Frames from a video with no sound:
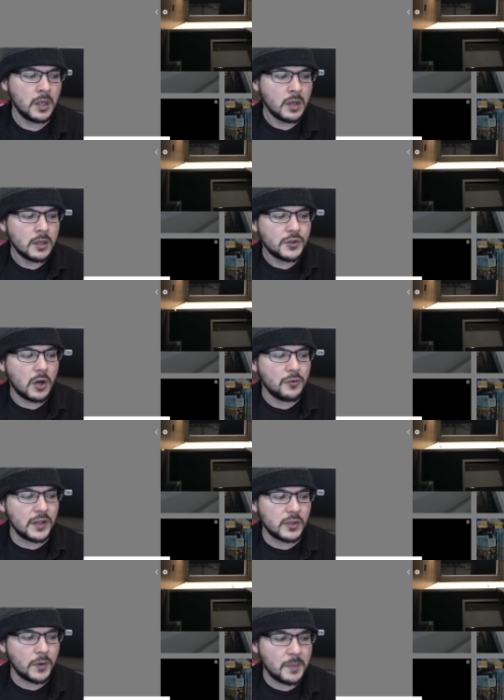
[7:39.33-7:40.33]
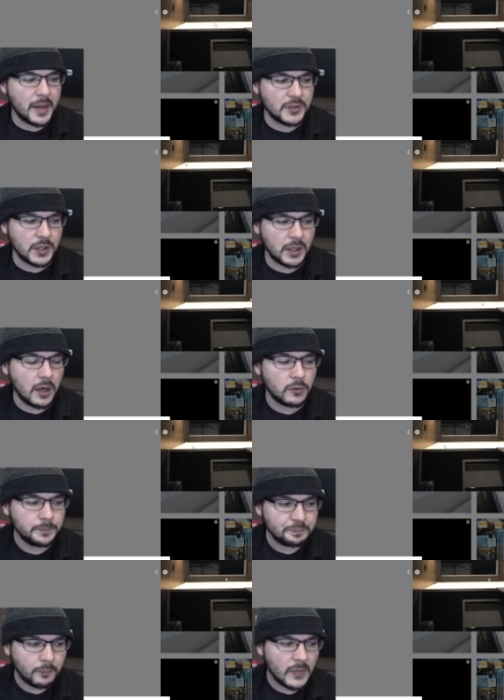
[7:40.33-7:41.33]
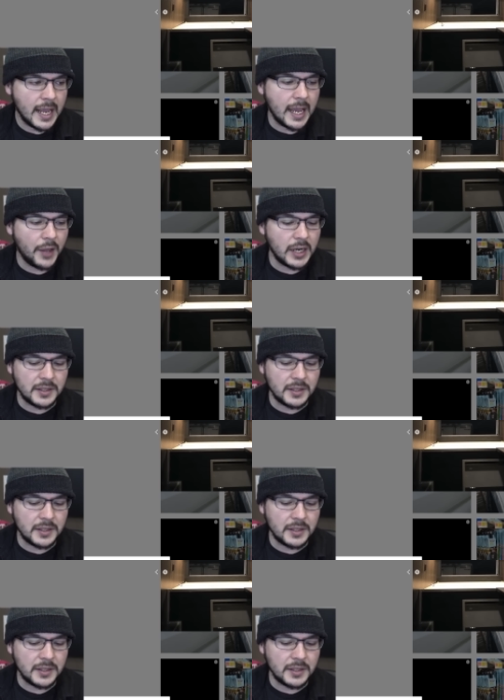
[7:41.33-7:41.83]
So this is where the bed's gonna go, and